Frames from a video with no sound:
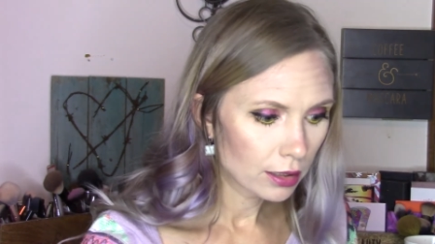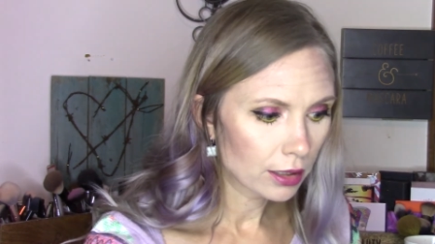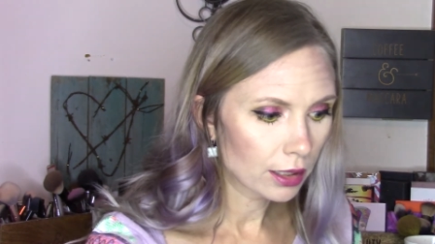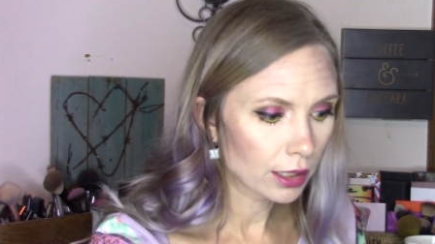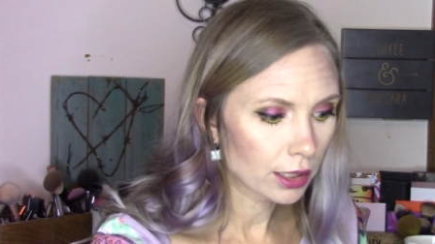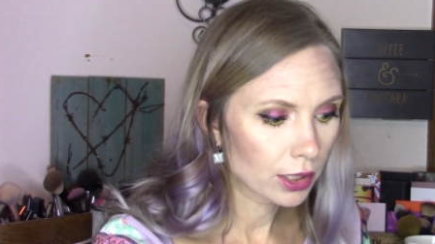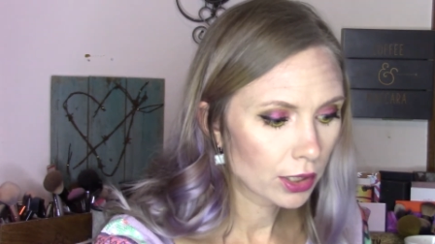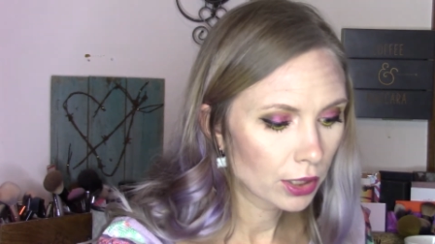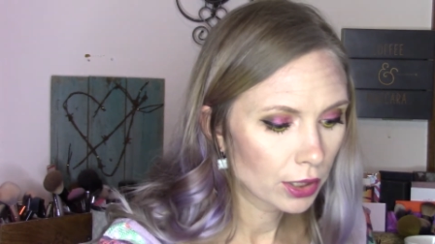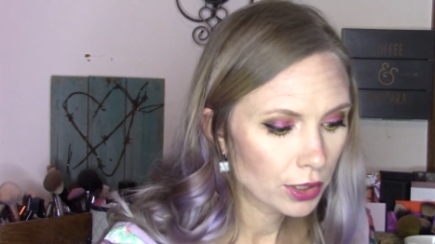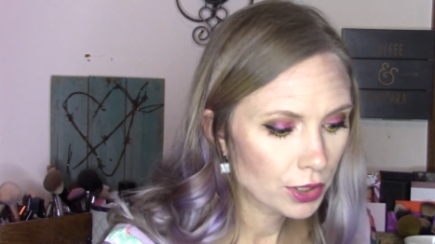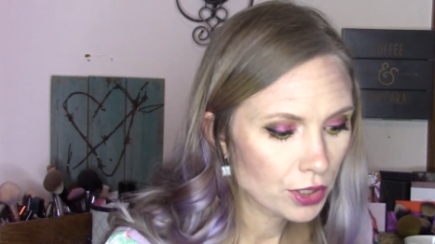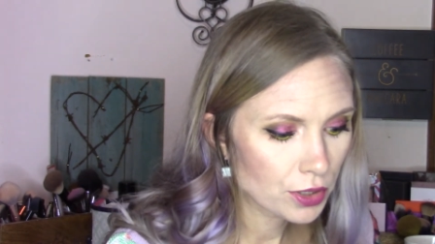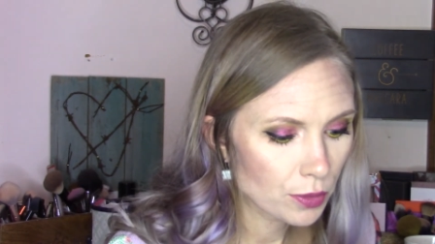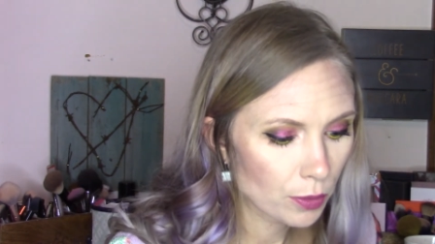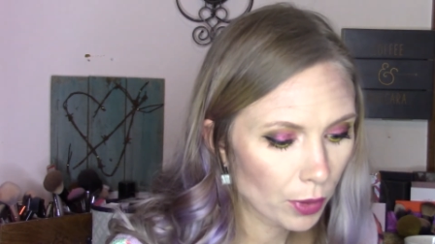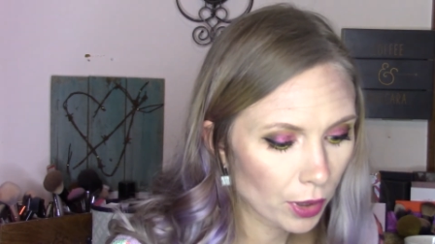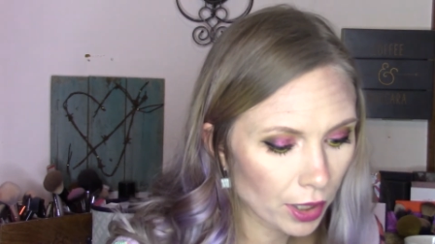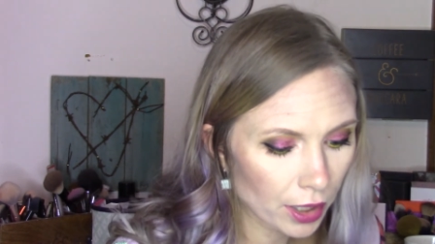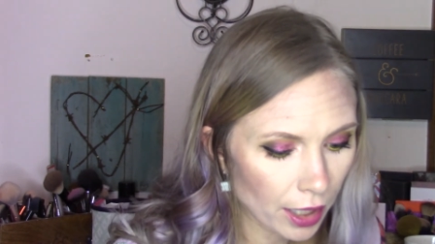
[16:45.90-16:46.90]
the
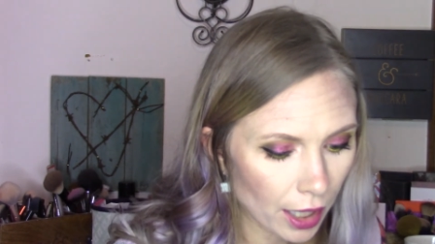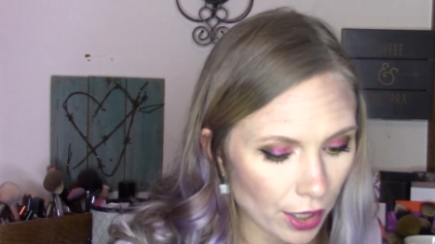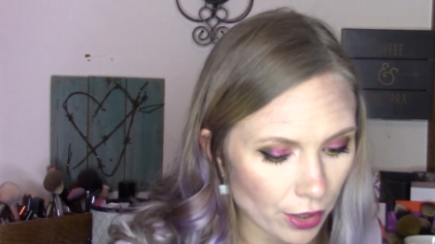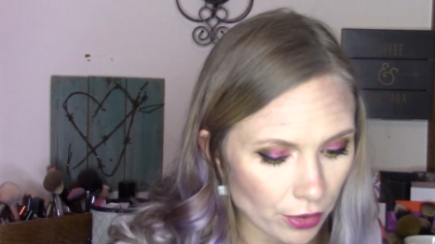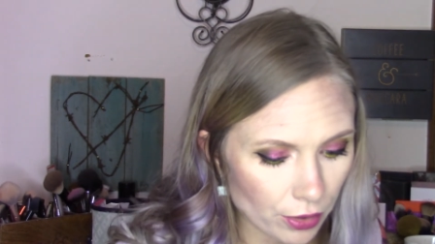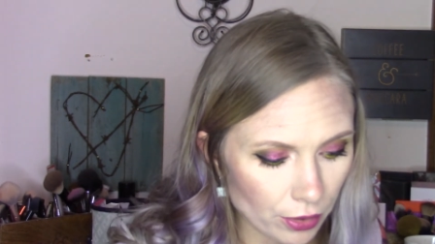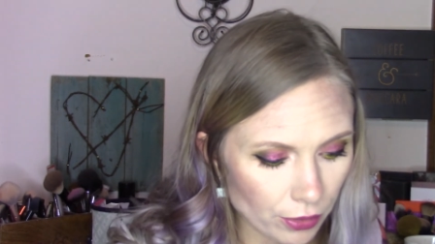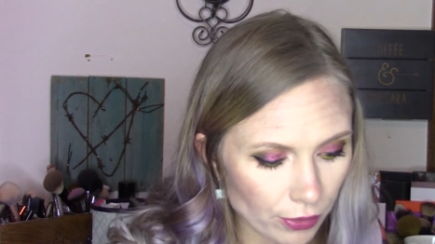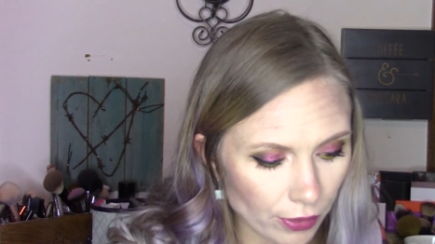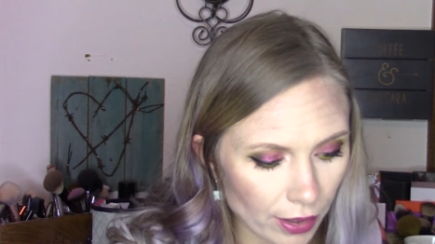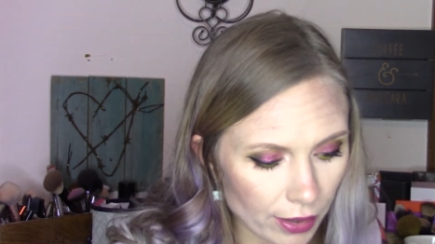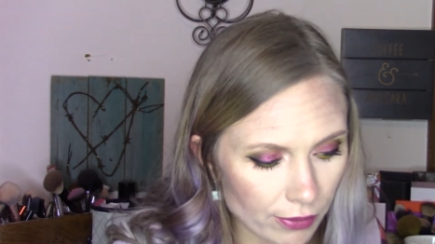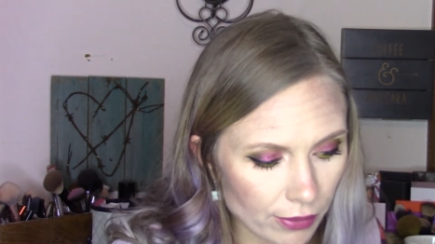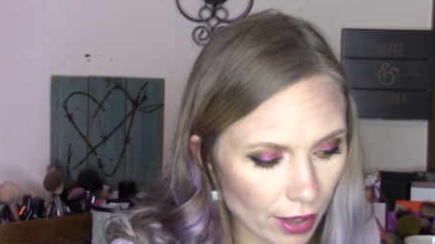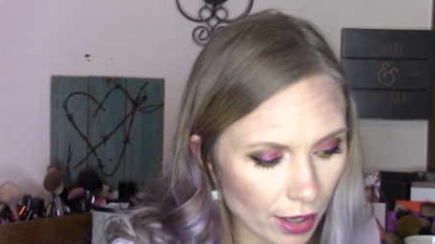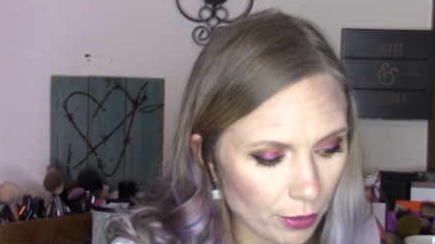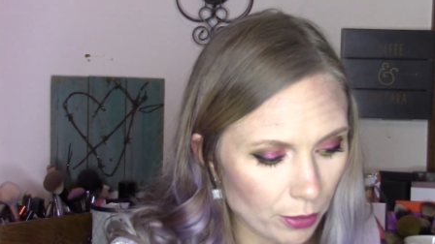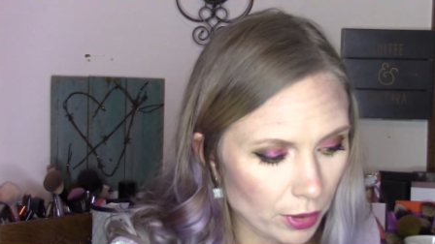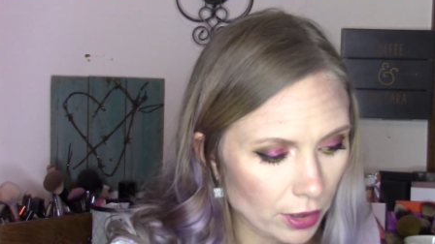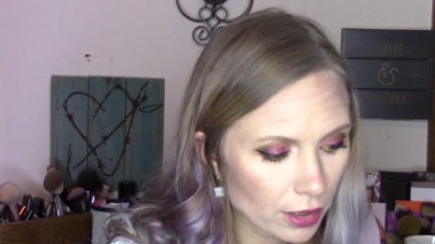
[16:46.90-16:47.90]
Kush one, I don't know if I have
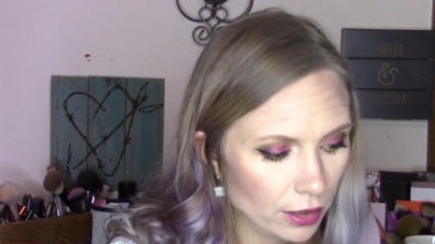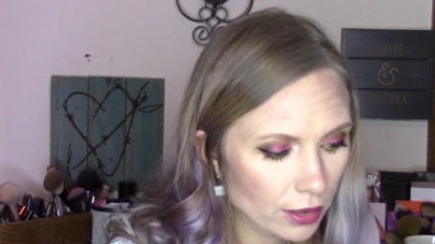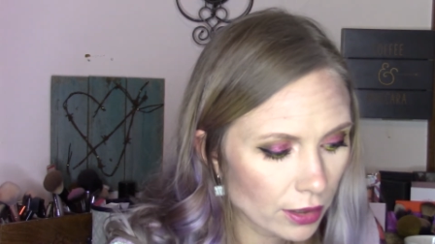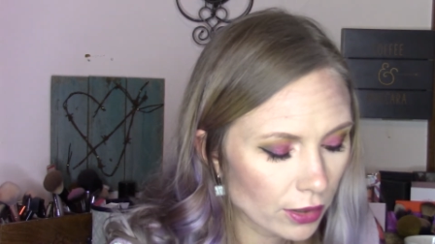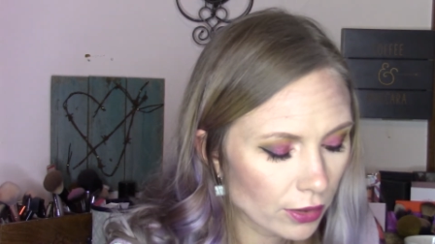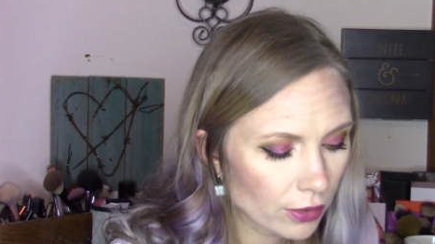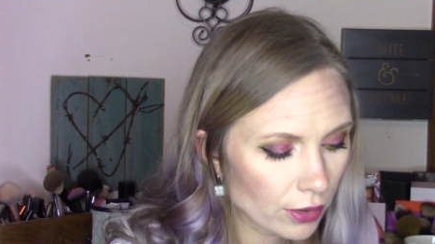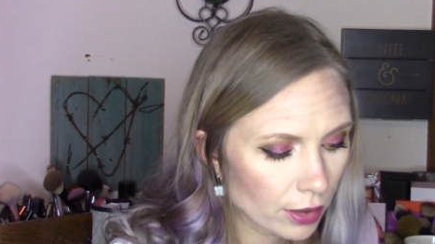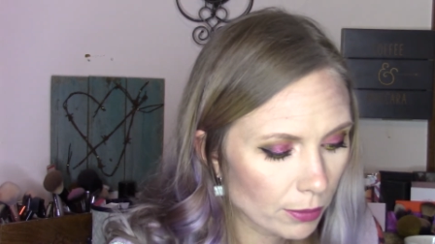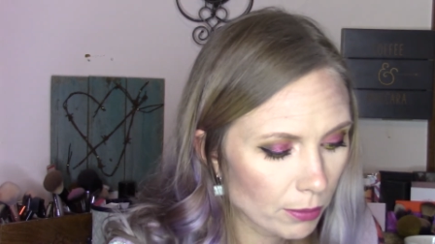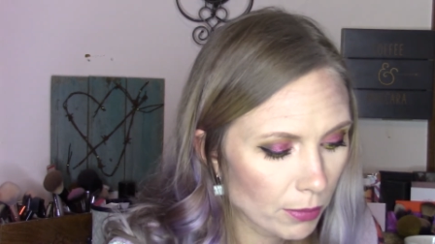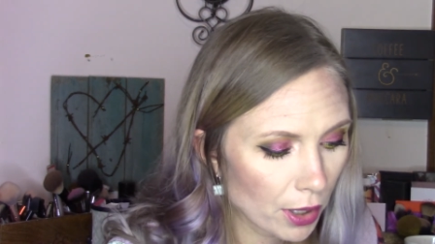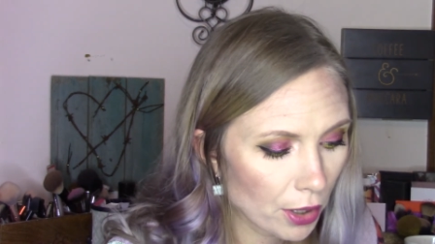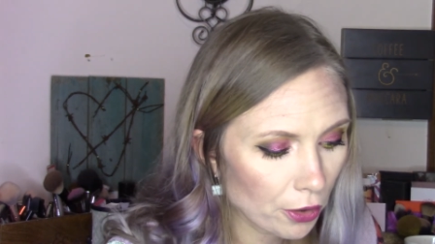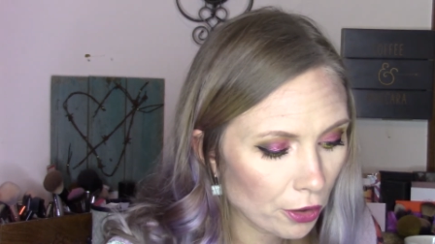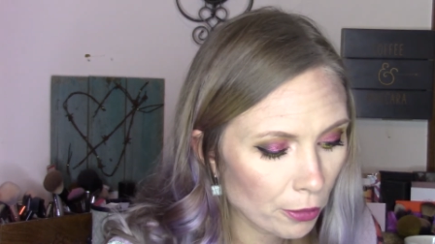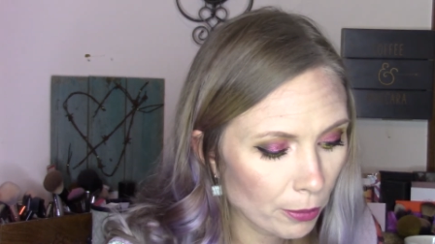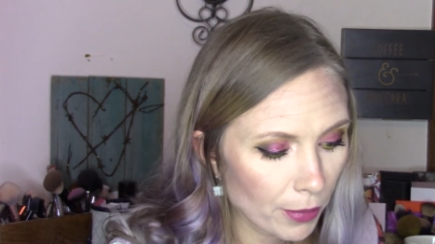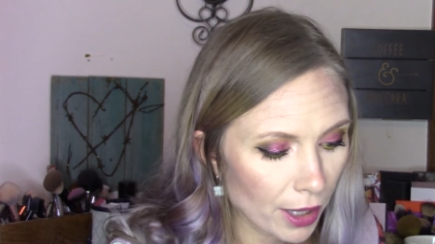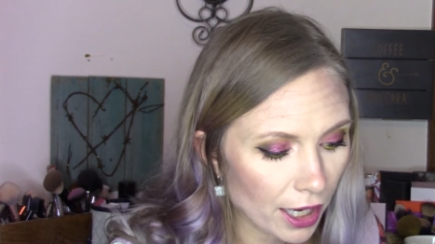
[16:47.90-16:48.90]
that one here, the
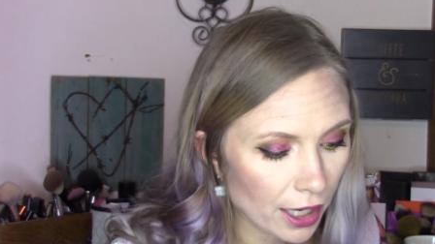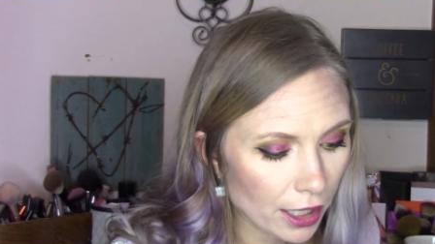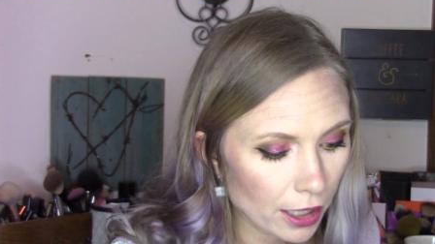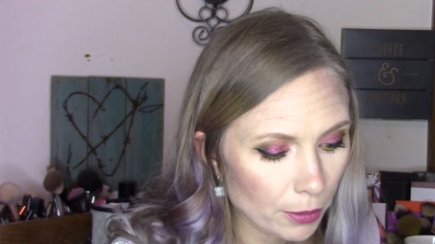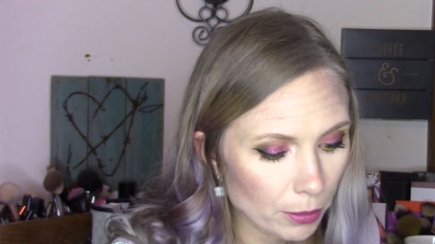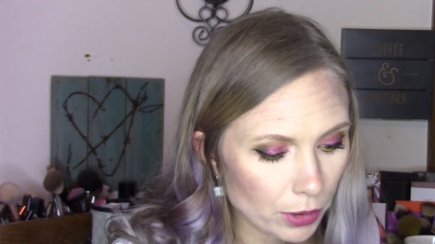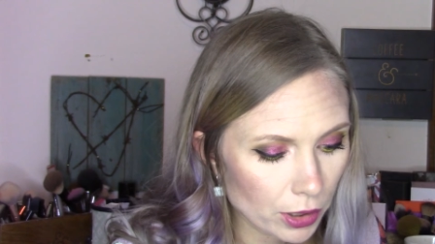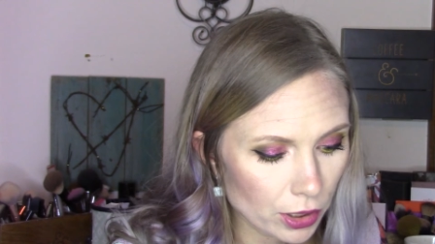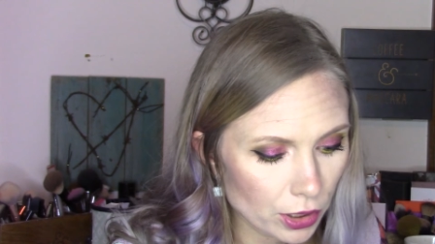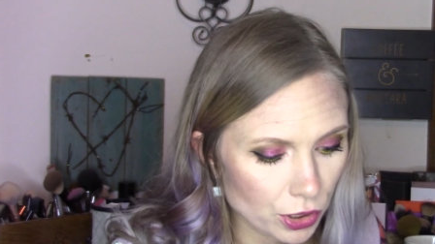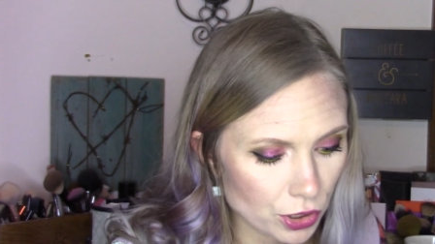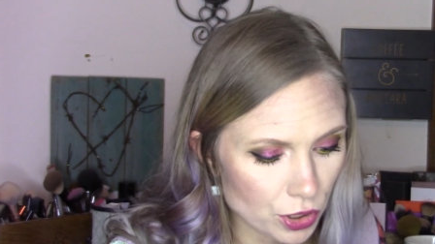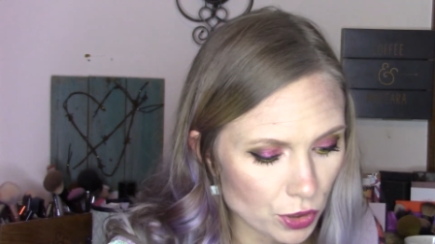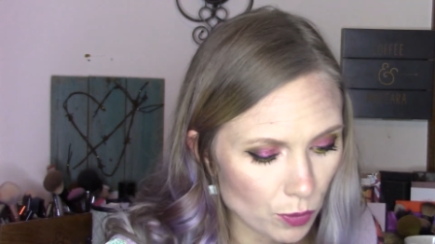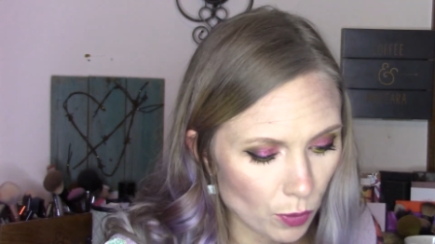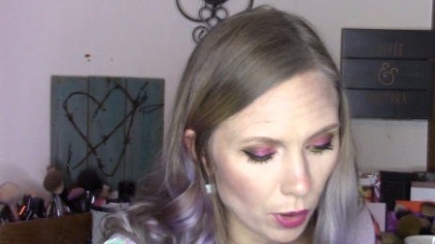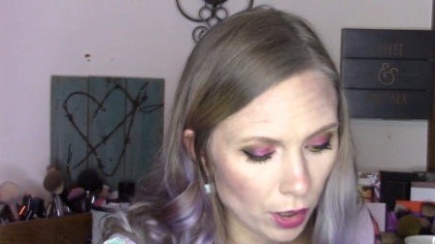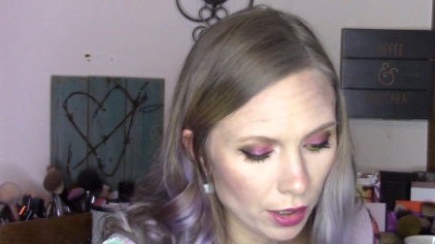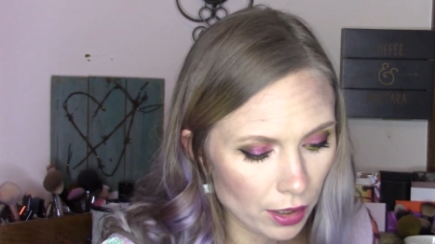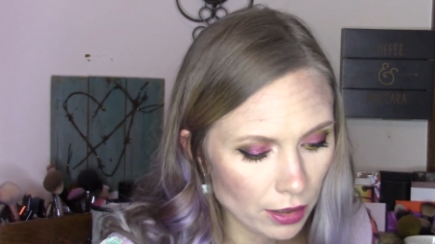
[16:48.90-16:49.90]
Milk Makeup
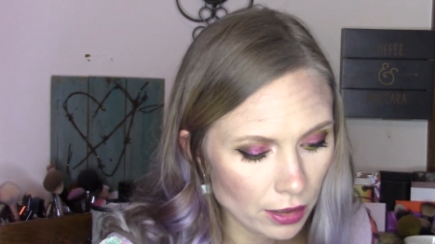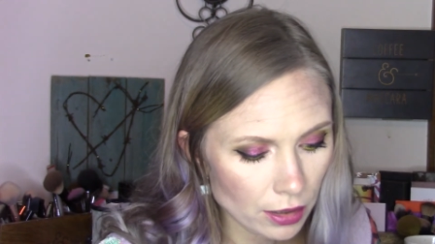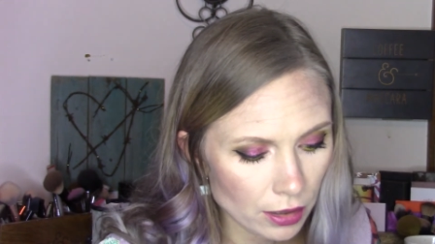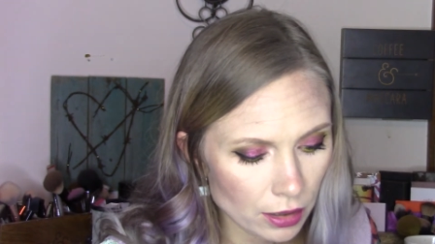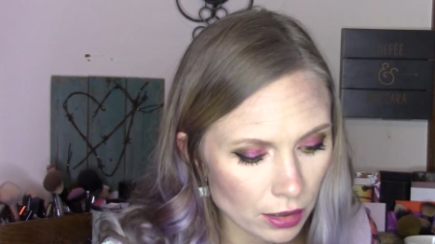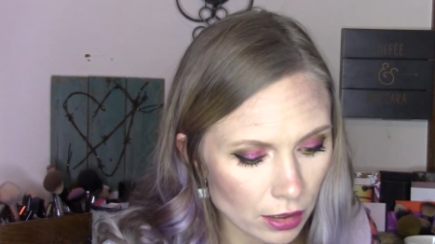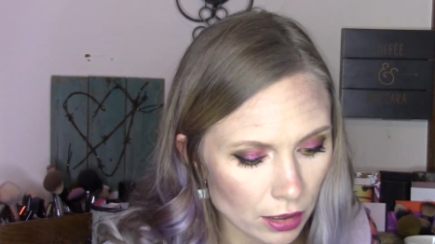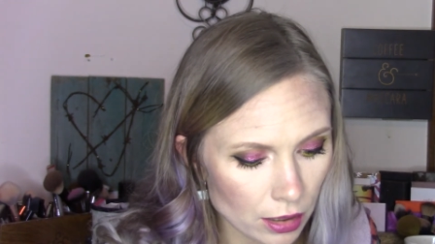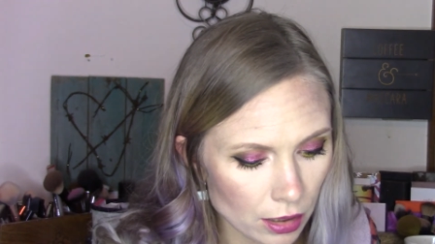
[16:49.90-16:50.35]
Kush one.